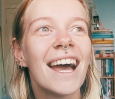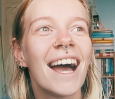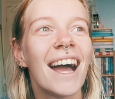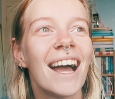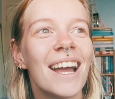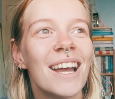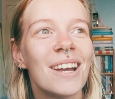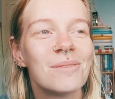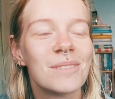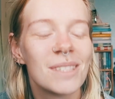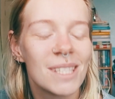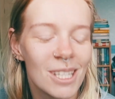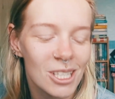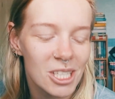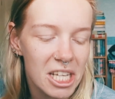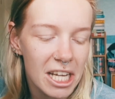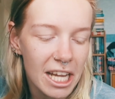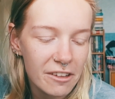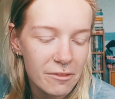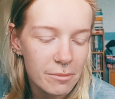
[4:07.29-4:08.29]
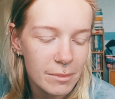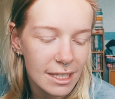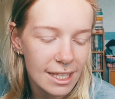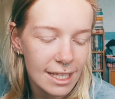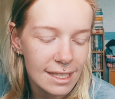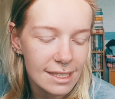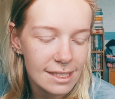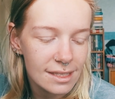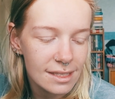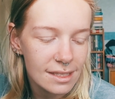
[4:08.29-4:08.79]
Um, so she gave me
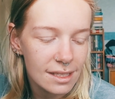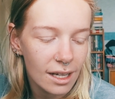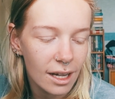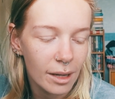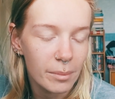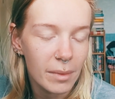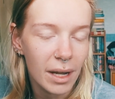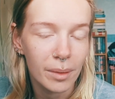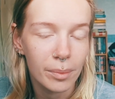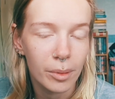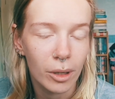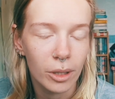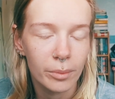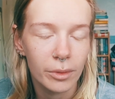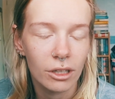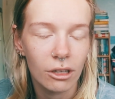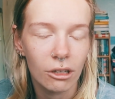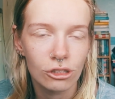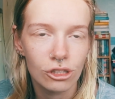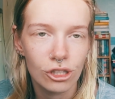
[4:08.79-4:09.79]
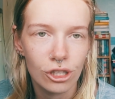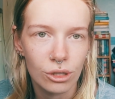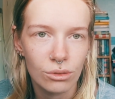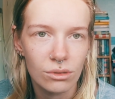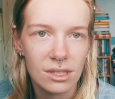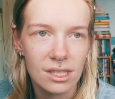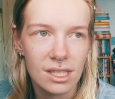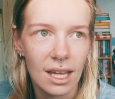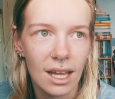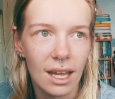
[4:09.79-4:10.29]
this at my appointment on
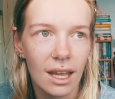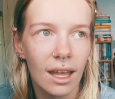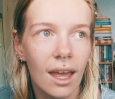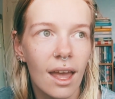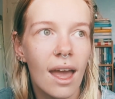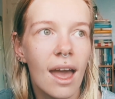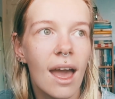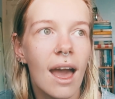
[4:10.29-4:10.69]
Tuesday